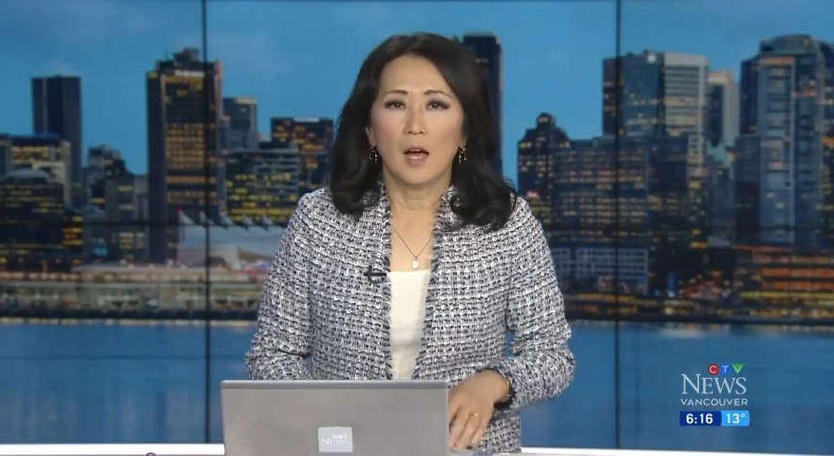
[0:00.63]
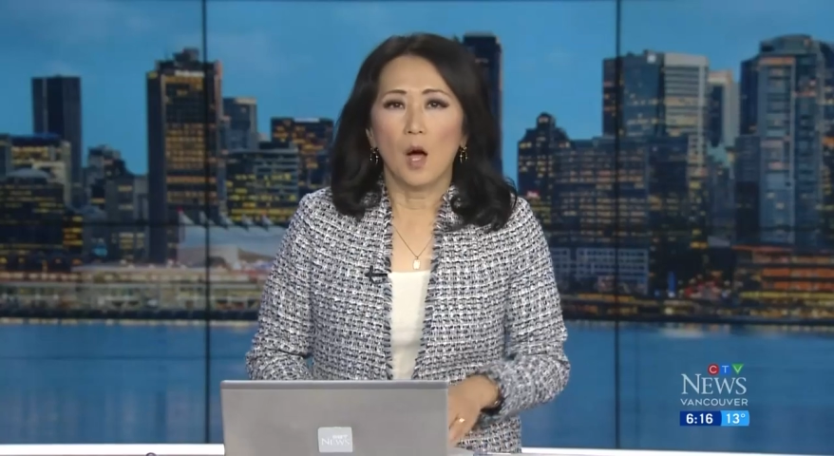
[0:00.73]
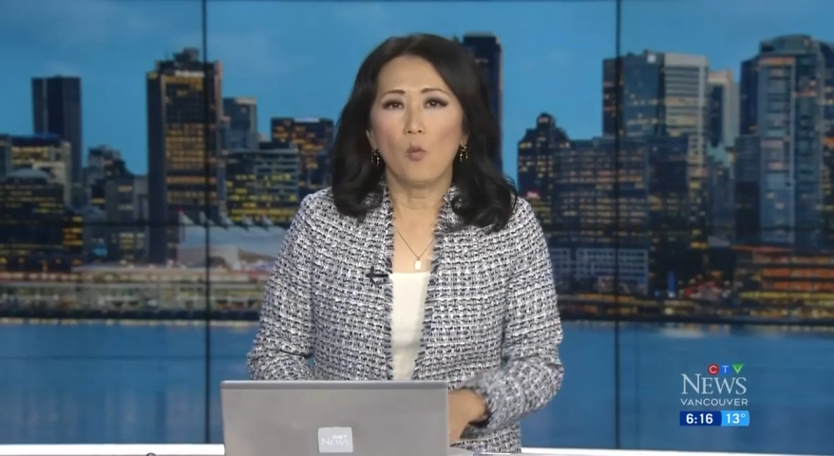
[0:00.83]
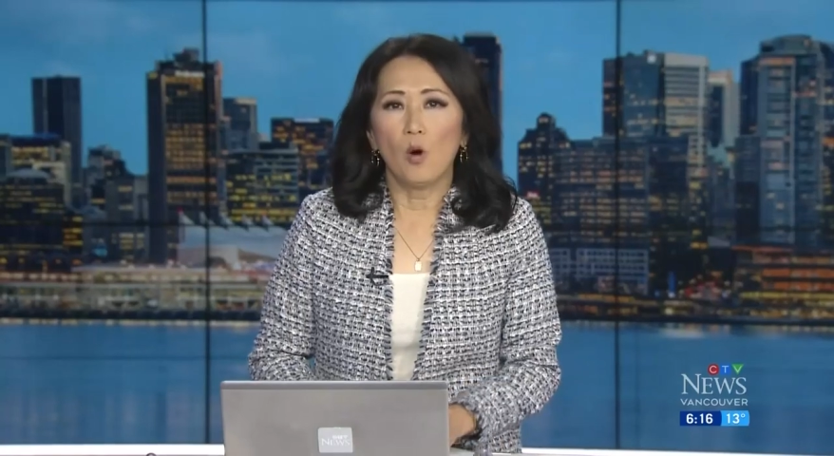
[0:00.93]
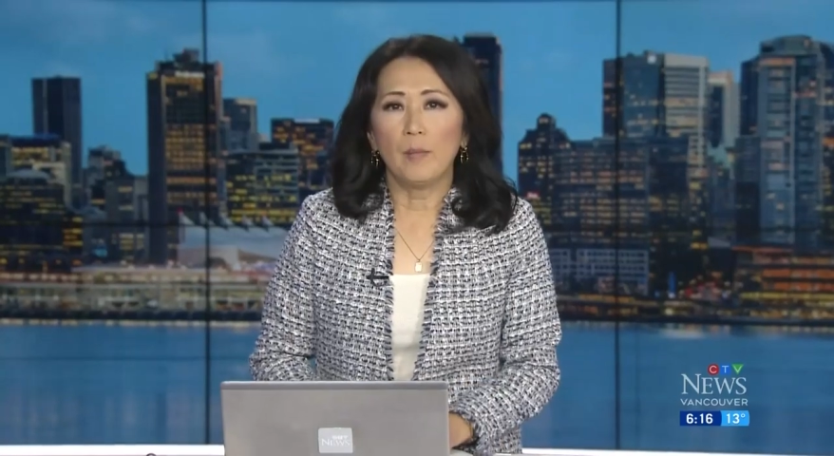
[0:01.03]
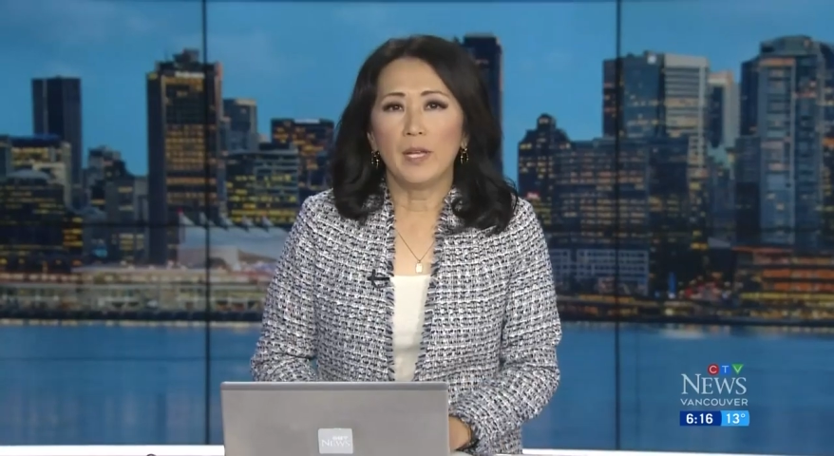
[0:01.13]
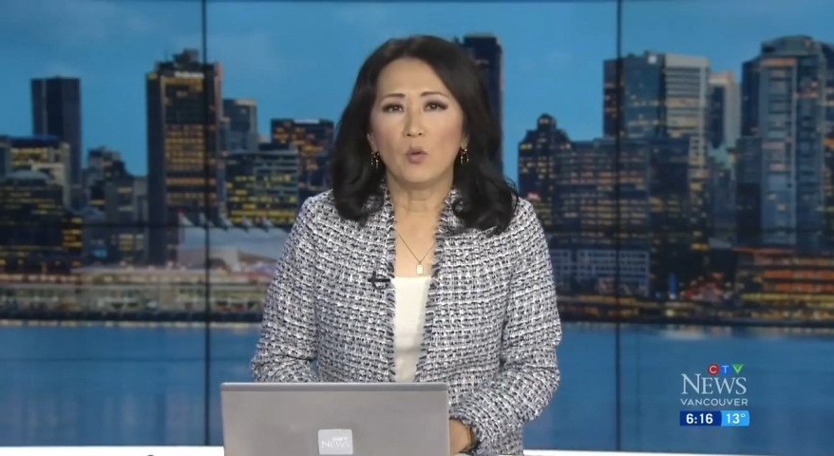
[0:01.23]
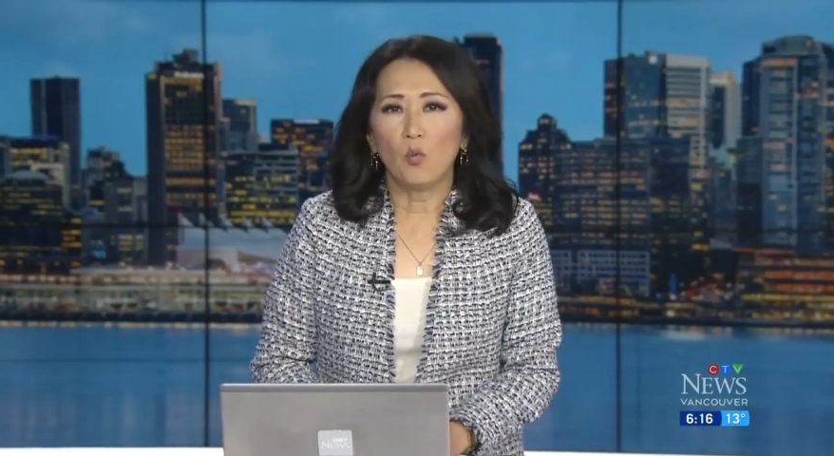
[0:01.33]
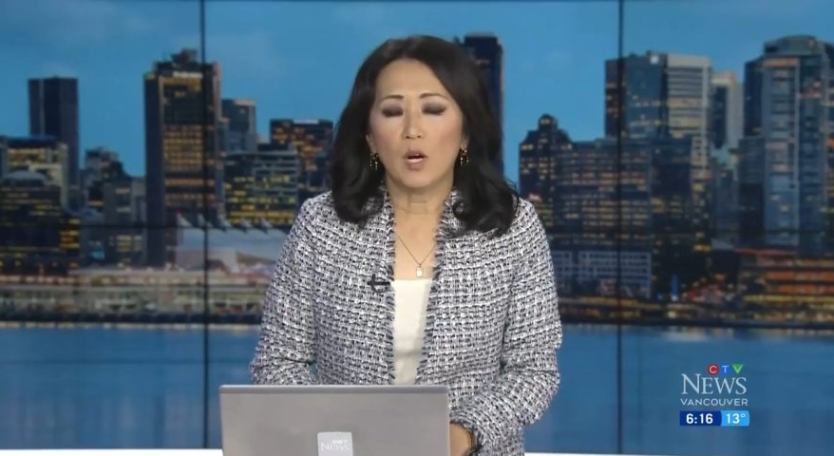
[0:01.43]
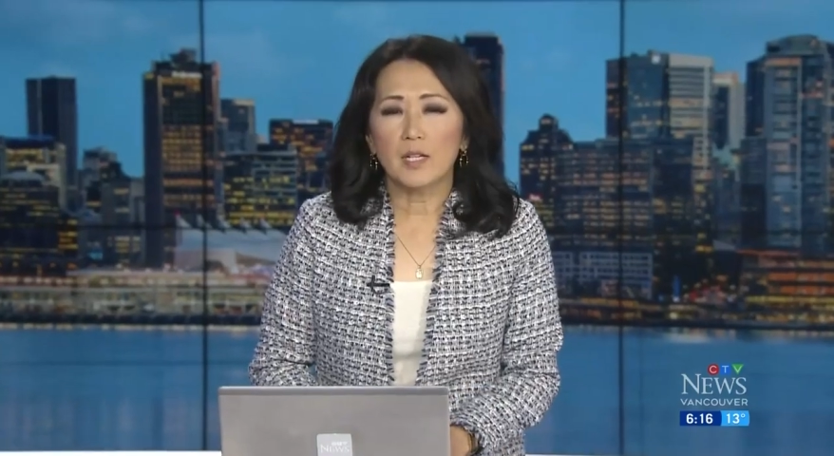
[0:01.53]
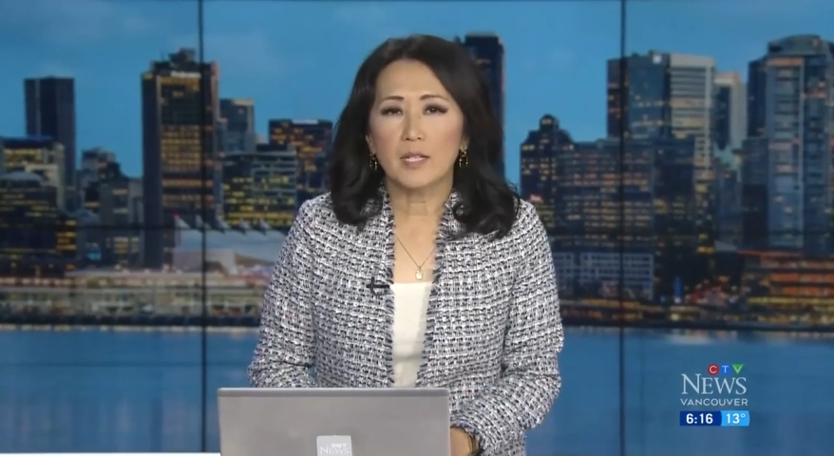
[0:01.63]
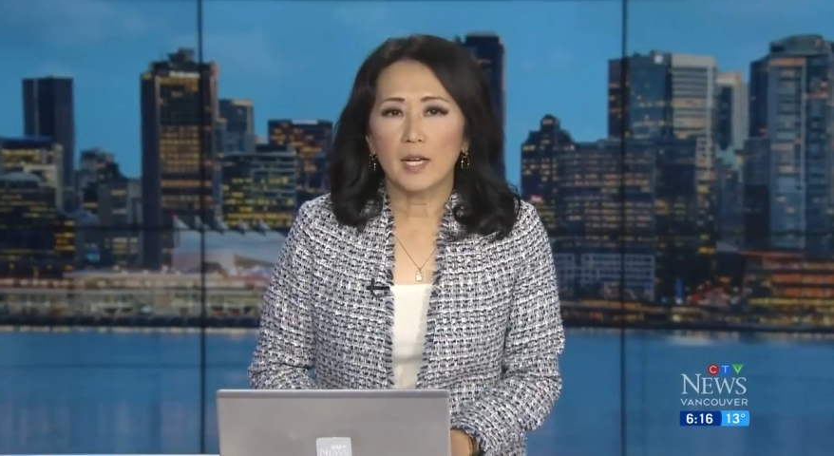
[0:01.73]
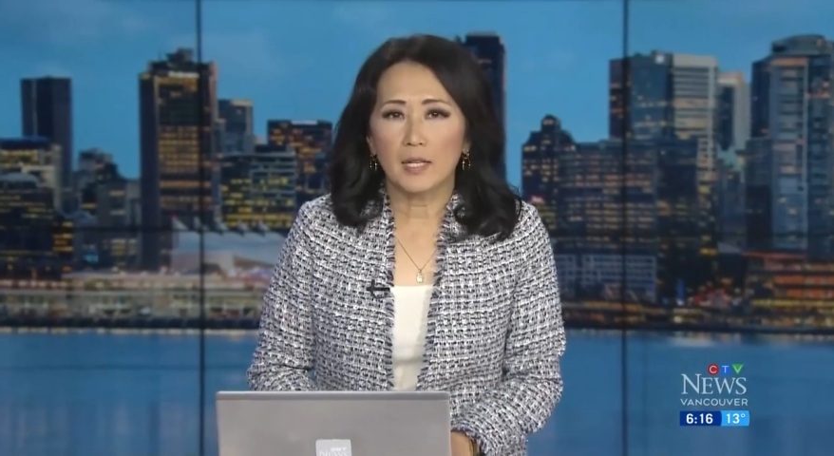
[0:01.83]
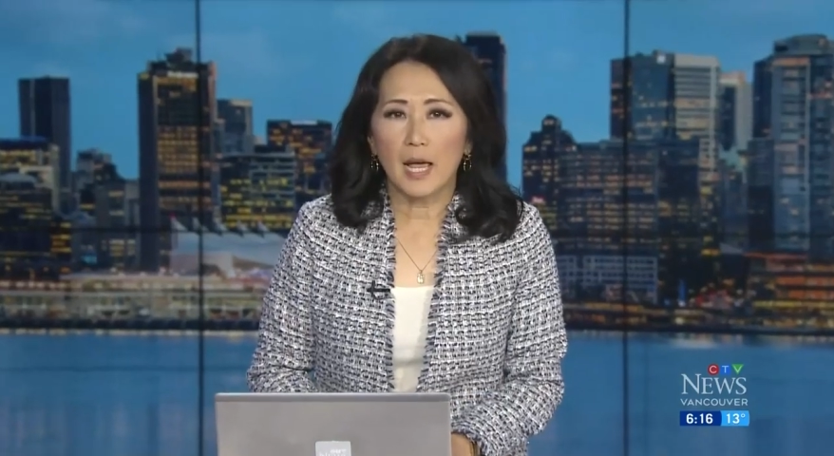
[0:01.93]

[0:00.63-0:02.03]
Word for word: A woman was hit